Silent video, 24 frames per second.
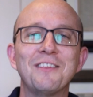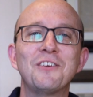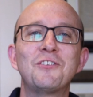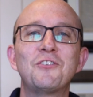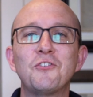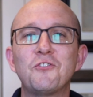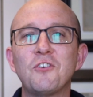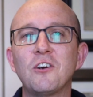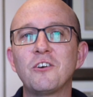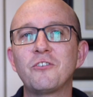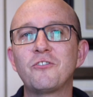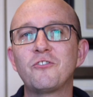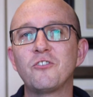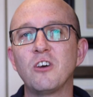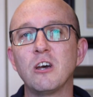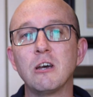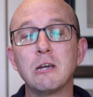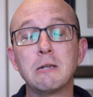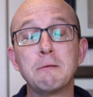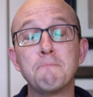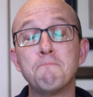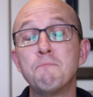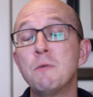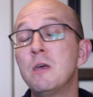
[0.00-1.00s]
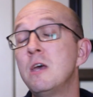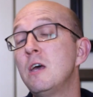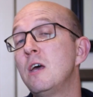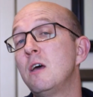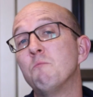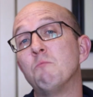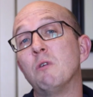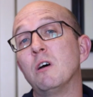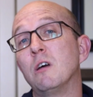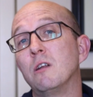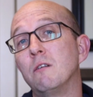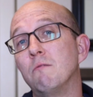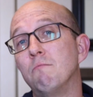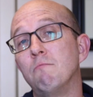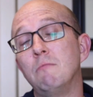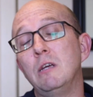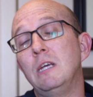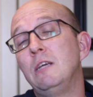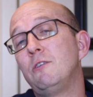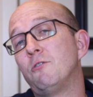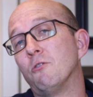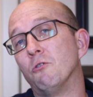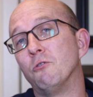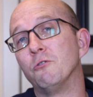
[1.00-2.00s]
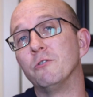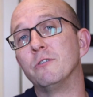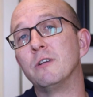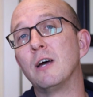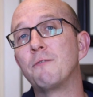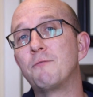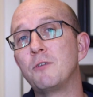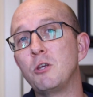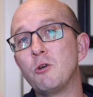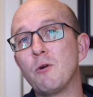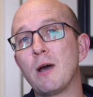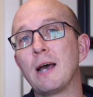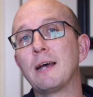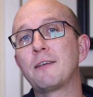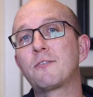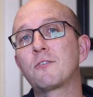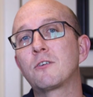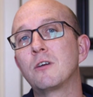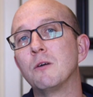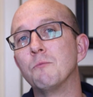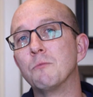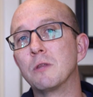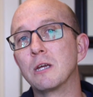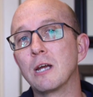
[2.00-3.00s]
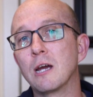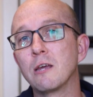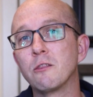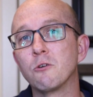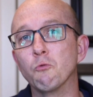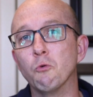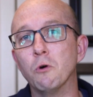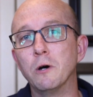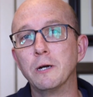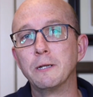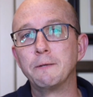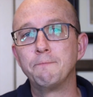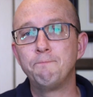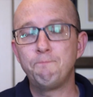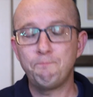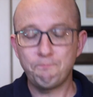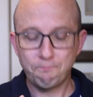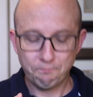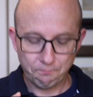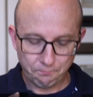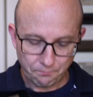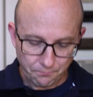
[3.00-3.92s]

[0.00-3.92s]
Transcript: this is our son, but he's old enough. You ask him the other one."